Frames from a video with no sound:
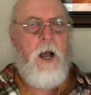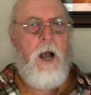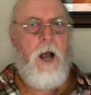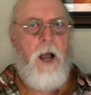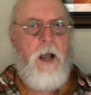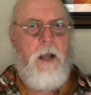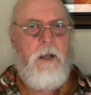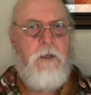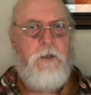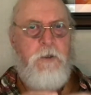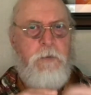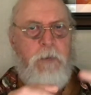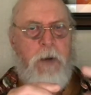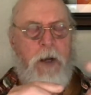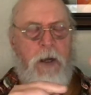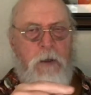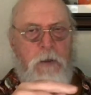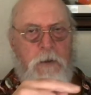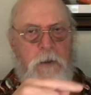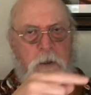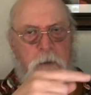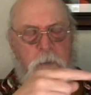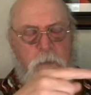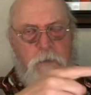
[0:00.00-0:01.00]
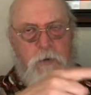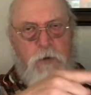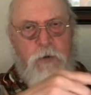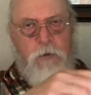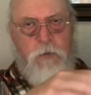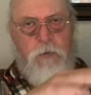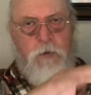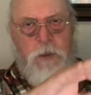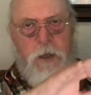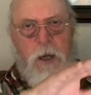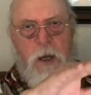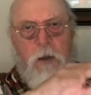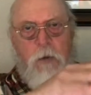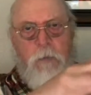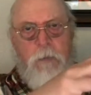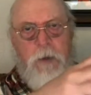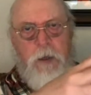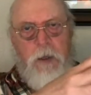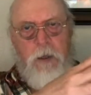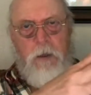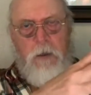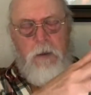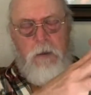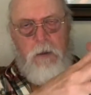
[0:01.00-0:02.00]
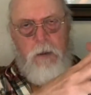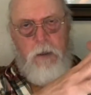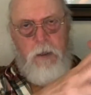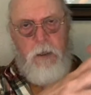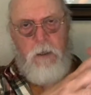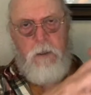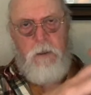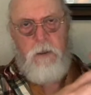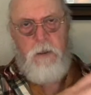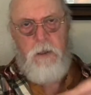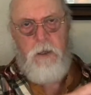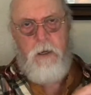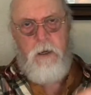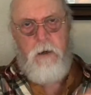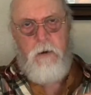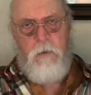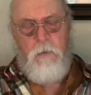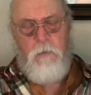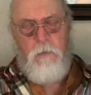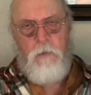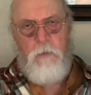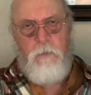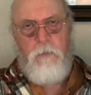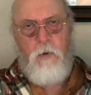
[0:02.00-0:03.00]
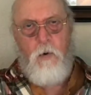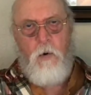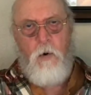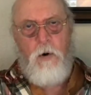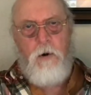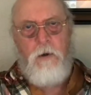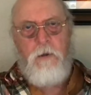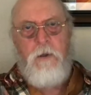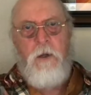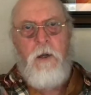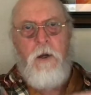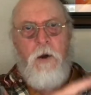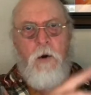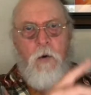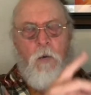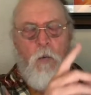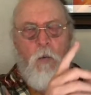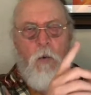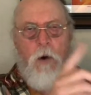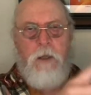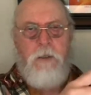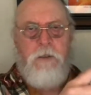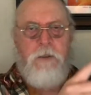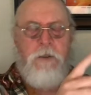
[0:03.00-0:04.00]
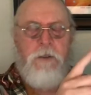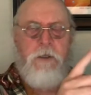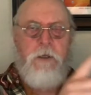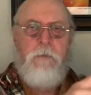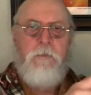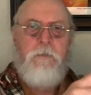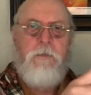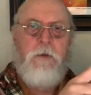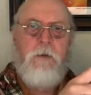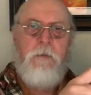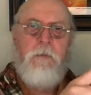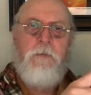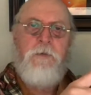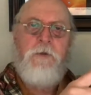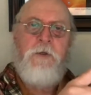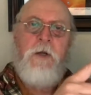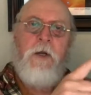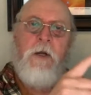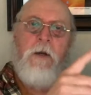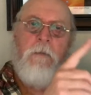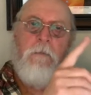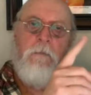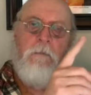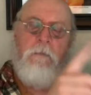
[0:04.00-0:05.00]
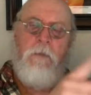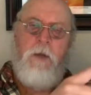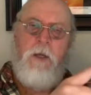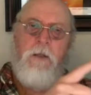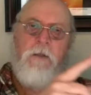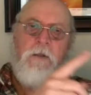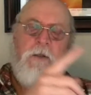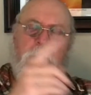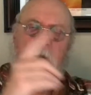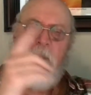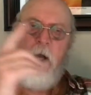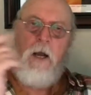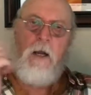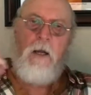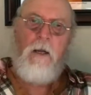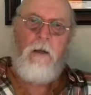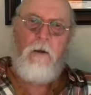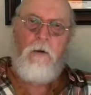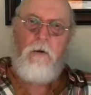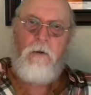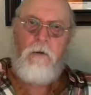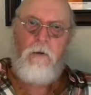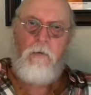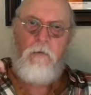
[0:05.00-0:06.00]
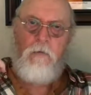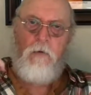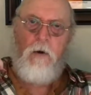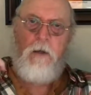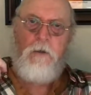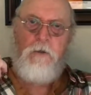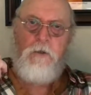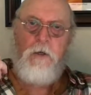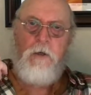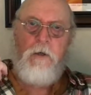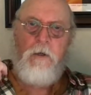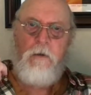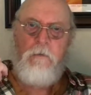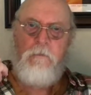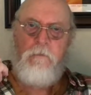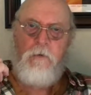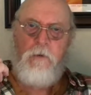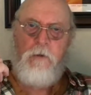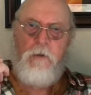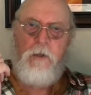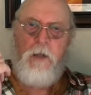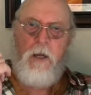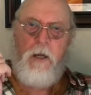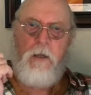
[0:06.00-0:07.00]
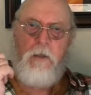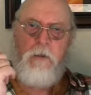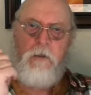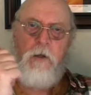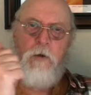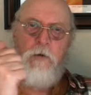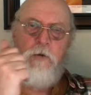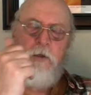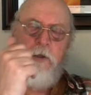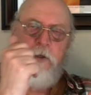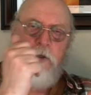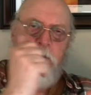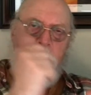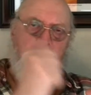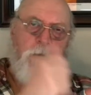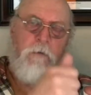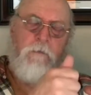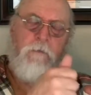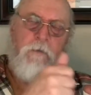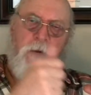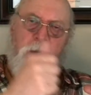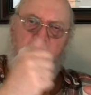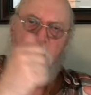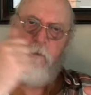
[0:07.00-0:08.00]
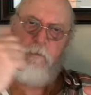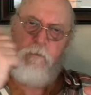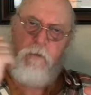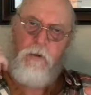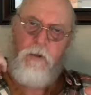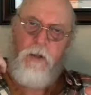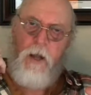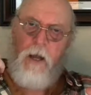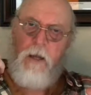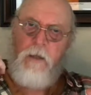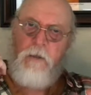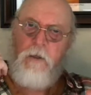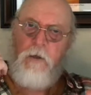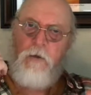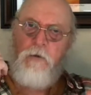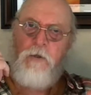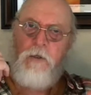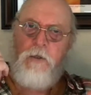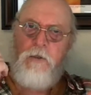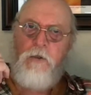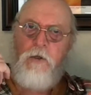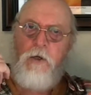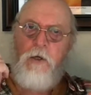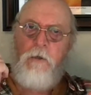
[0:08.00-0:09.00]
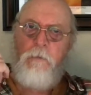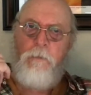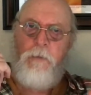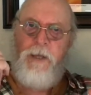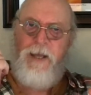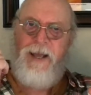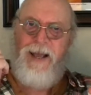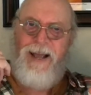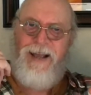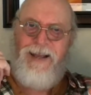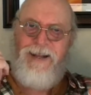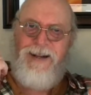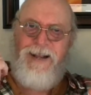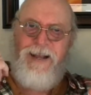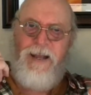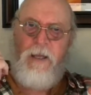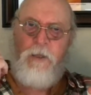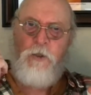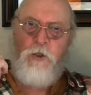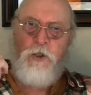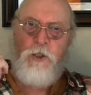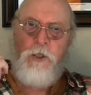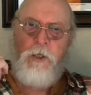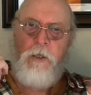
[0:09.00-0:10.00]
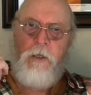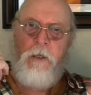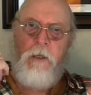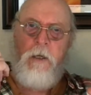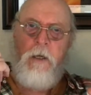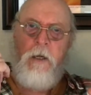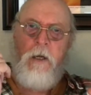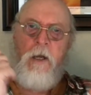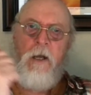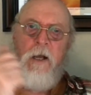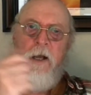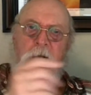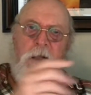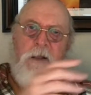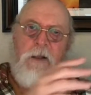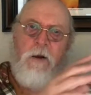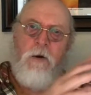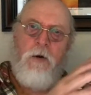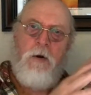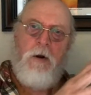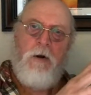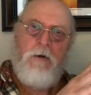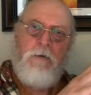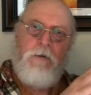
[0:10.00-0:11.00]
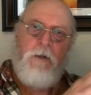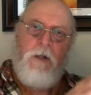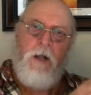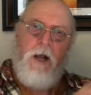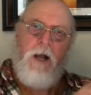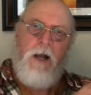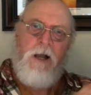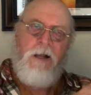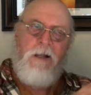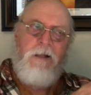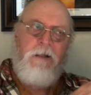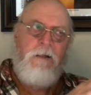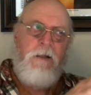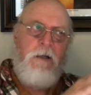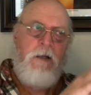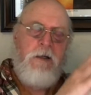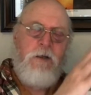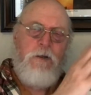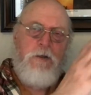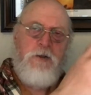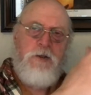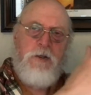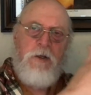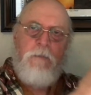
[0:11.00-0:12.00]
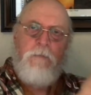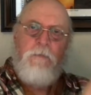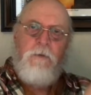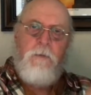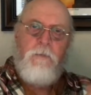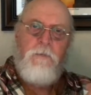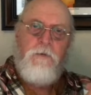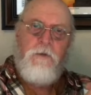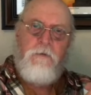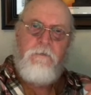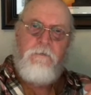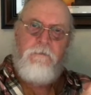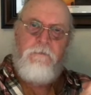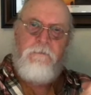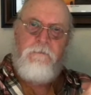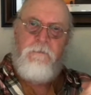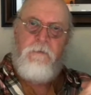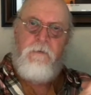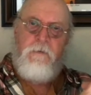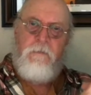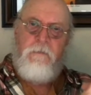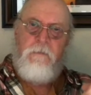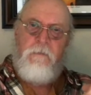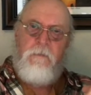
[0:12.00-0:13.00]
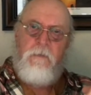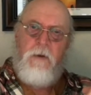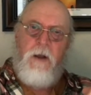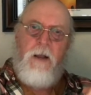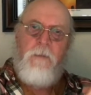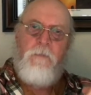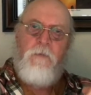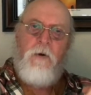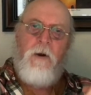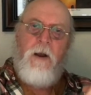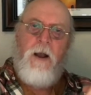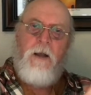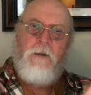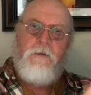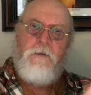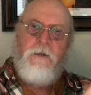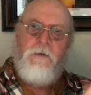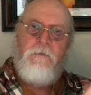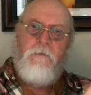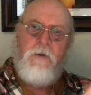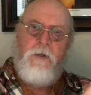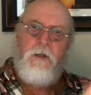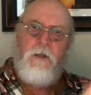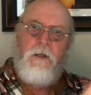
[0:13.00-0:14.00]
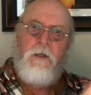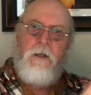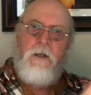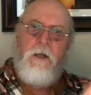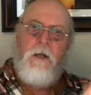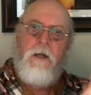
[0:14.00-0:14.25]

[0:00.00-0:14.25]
I expect them to tell me in their report what symptoms meet the criteria for the diagnosis. So if the diagnosis is going to be ADHD, there are 9 symptoms of hyperactivity.